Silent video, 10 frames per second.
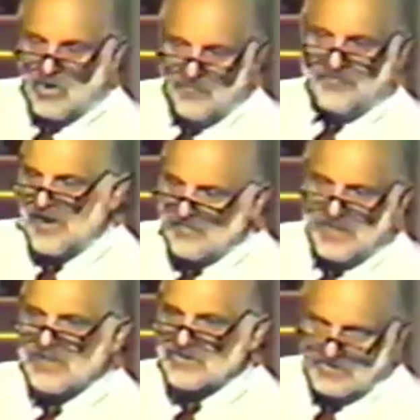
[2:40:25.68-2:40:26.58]
our
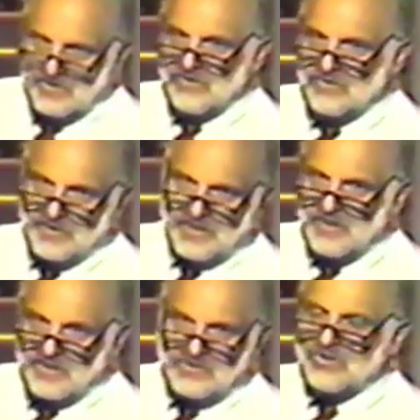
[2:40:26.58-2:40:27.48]
family has known
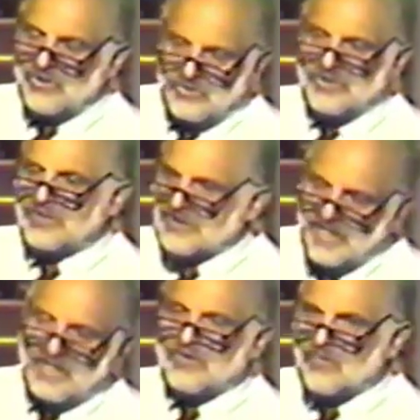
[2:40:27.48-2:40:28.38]
is you can
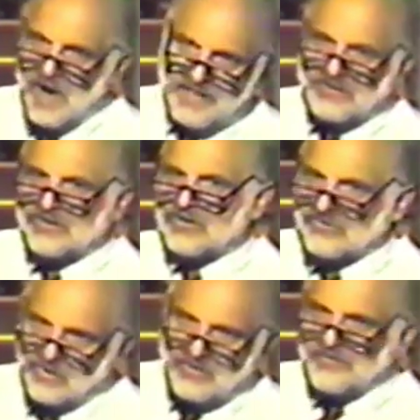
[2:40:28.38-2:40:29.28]
take it right to the
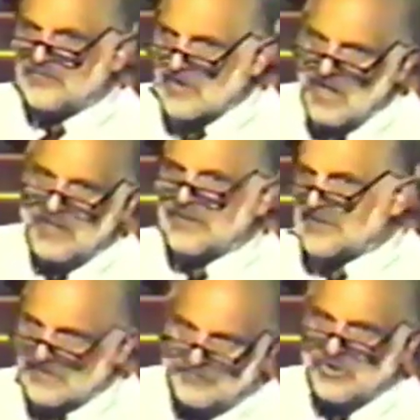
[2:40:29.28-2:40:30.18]
throne of God and
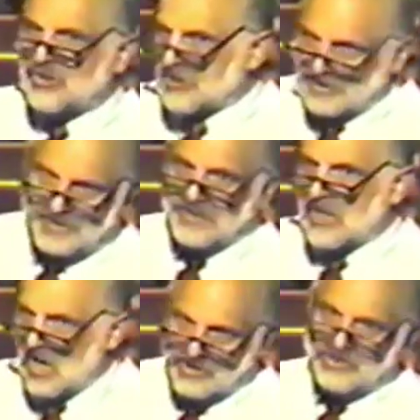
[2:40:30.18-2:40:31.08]
dump the shit in
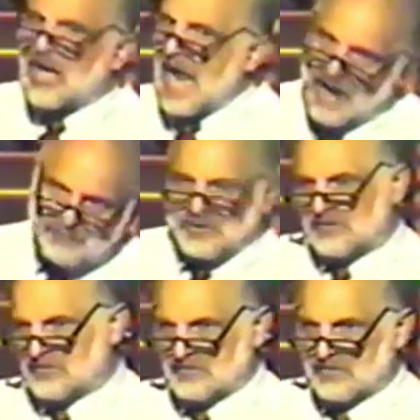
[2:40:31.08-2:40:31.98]
God's lap.
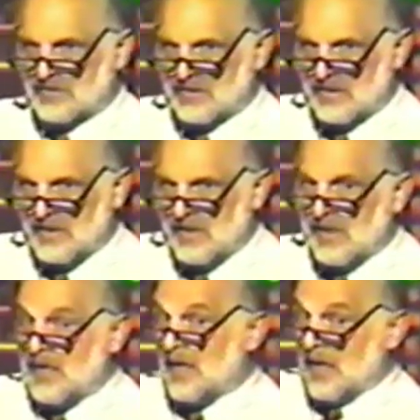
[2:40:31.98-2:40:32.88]

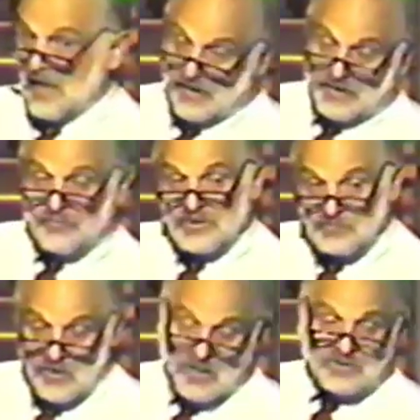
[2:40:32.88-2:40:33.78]
And in
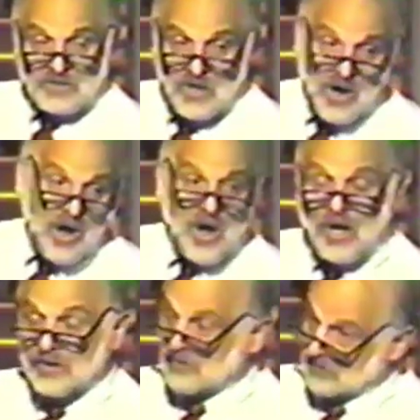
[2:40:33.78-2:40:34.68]
response,
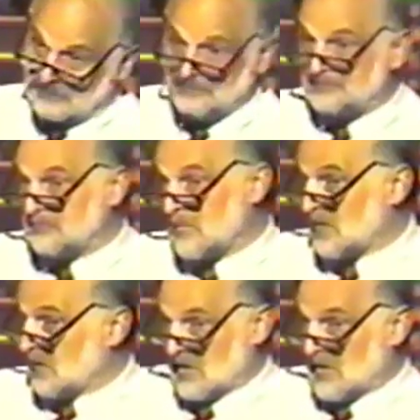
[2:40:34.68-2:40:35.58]
God
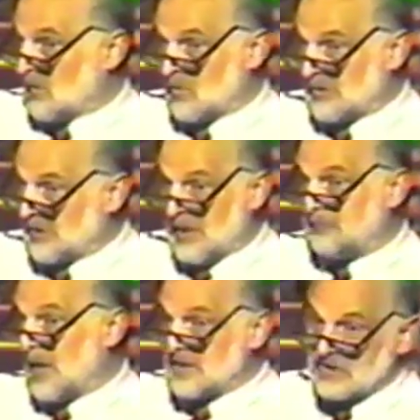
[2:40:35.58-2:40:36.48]
will
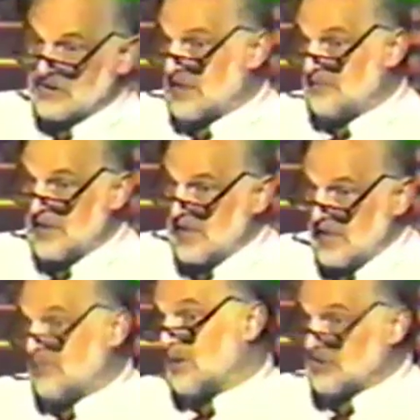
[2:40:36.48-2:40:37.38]
not pass a
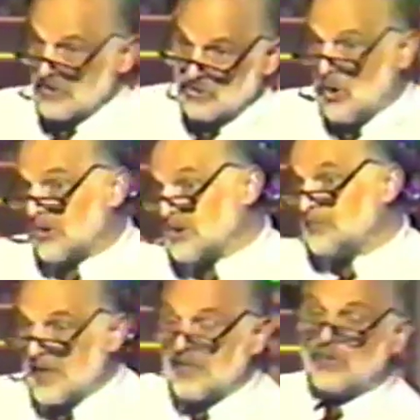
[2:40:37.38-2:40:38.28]
CPE because here's all this
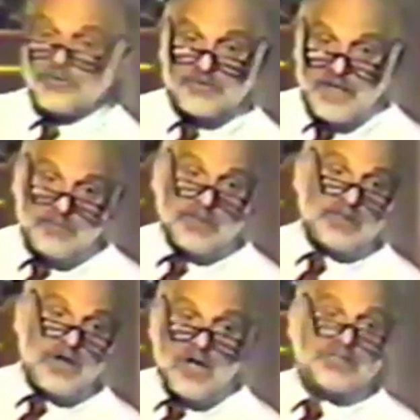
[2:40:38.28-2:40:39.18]
pain on the table.
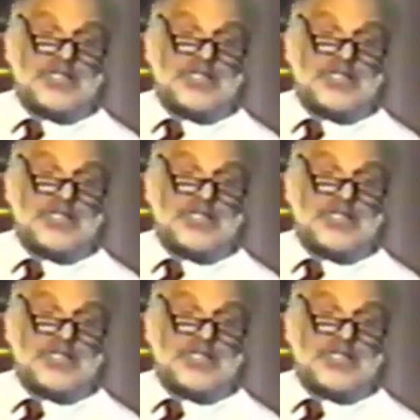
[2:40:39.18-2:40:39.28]
And God